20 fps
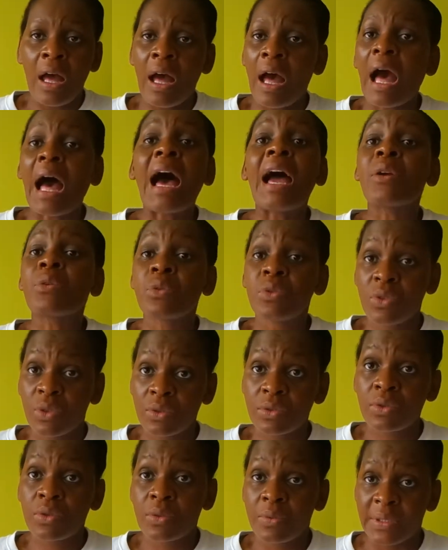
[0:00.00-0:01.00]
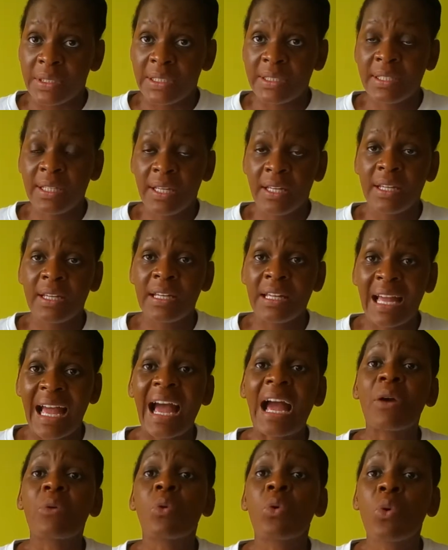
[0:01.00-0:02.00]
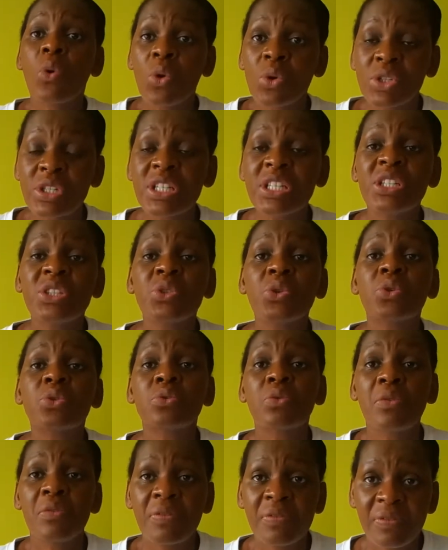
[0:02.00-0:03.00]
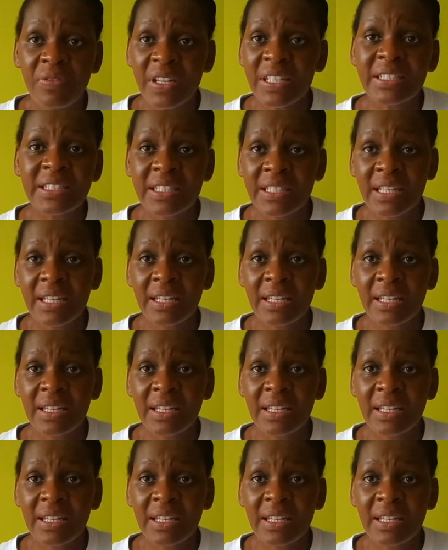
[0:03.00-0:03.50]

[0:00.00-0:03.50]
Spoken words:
I will not do it. I will continue to vent